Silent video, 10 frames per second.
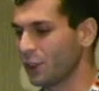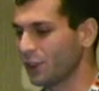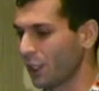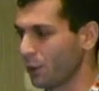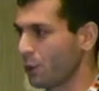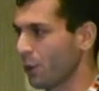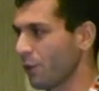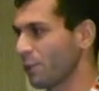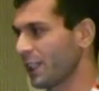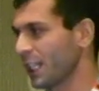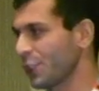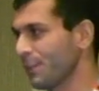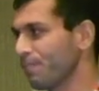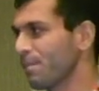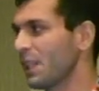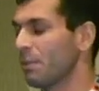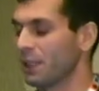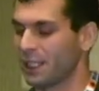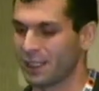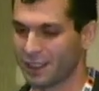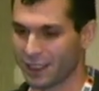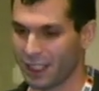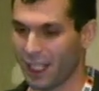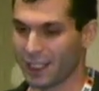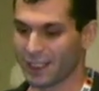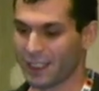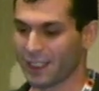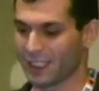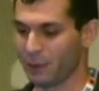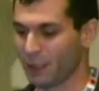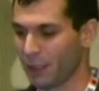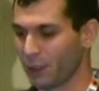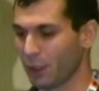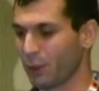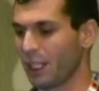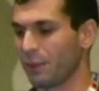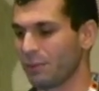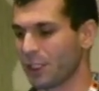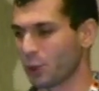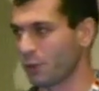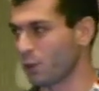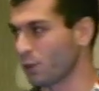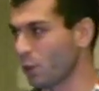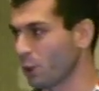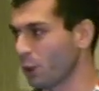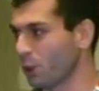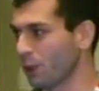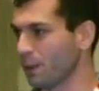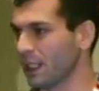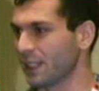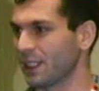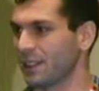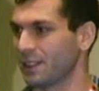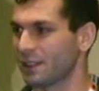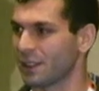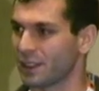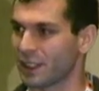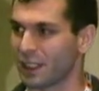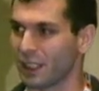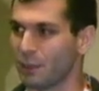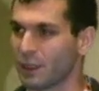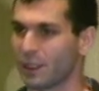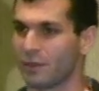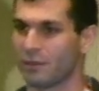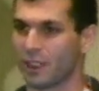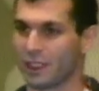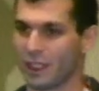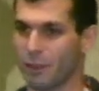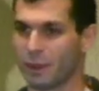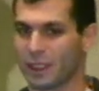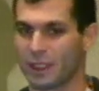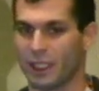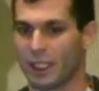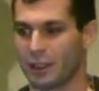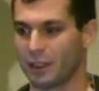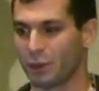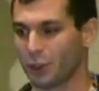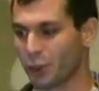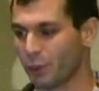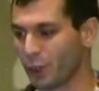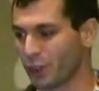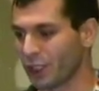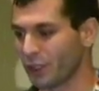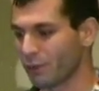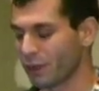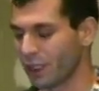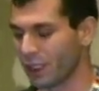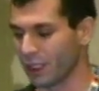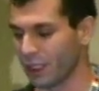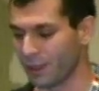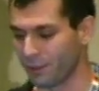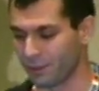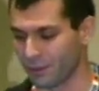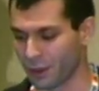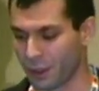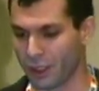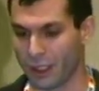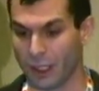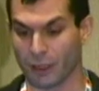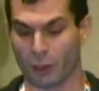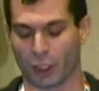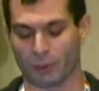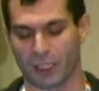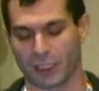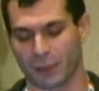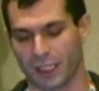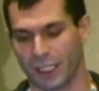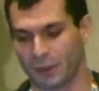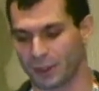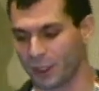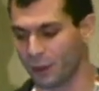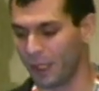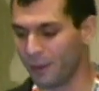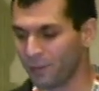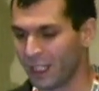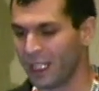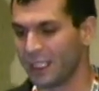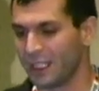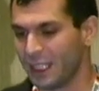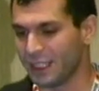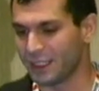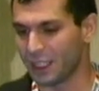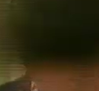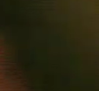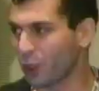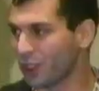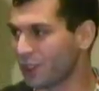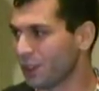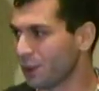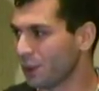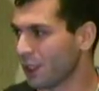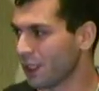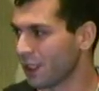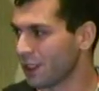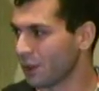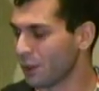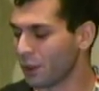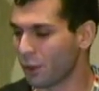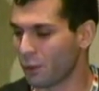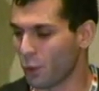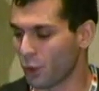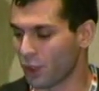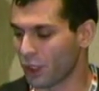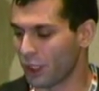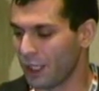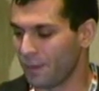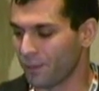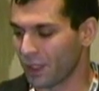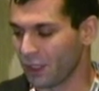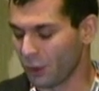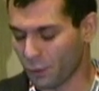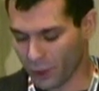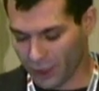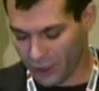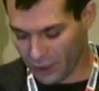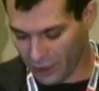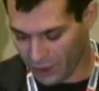you some degree of protection, but at the same time, Android 4.1 Plus is at a limited distribution in the marketplace right now. So it's still important to look for the